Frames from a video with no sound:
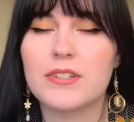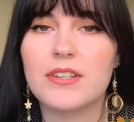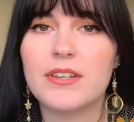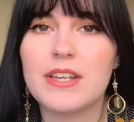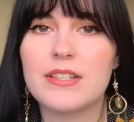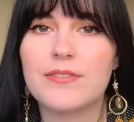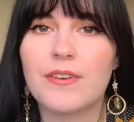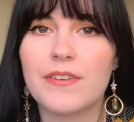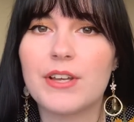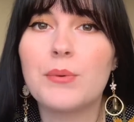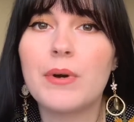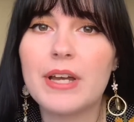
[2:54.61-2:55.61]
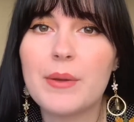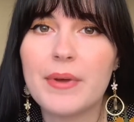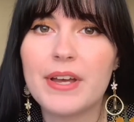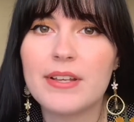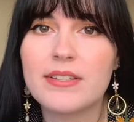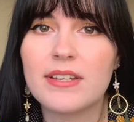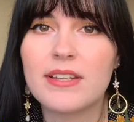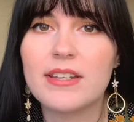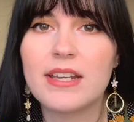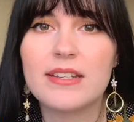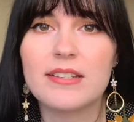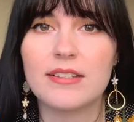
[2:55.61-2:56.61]
So he's a very quiet person.
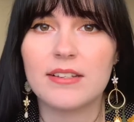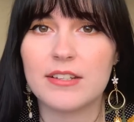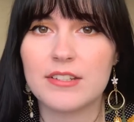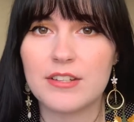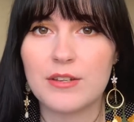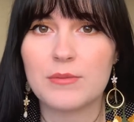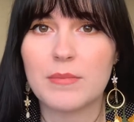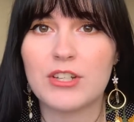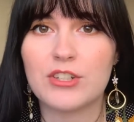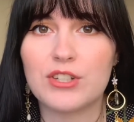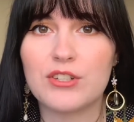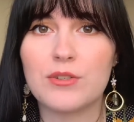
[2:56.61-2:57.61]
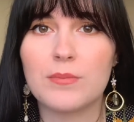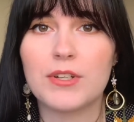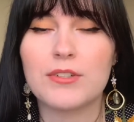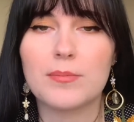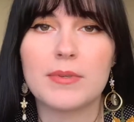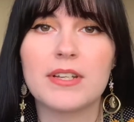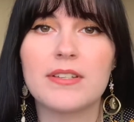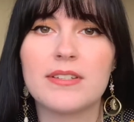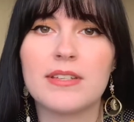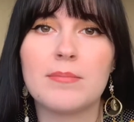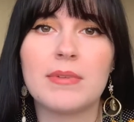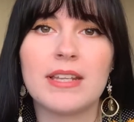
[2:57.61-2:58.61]
He doesn't like to use magic too much because
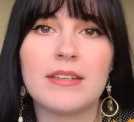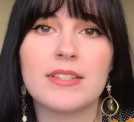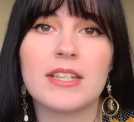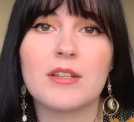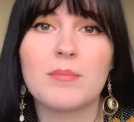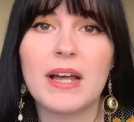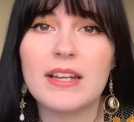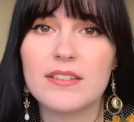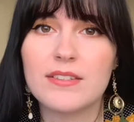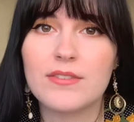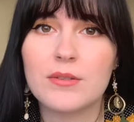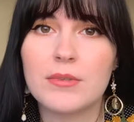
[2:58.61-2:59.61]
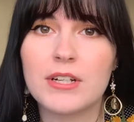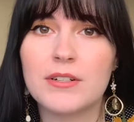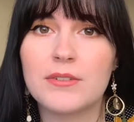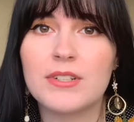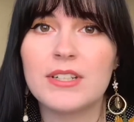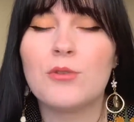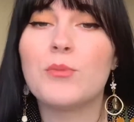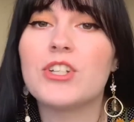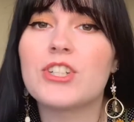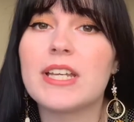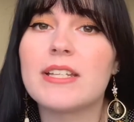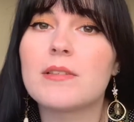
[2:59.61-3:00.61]
he believes in the balance of the world,
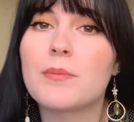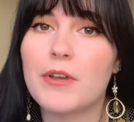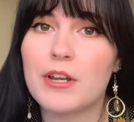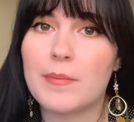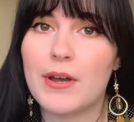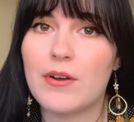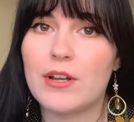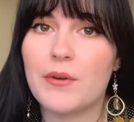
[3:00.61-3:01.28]
which is spoken about a lot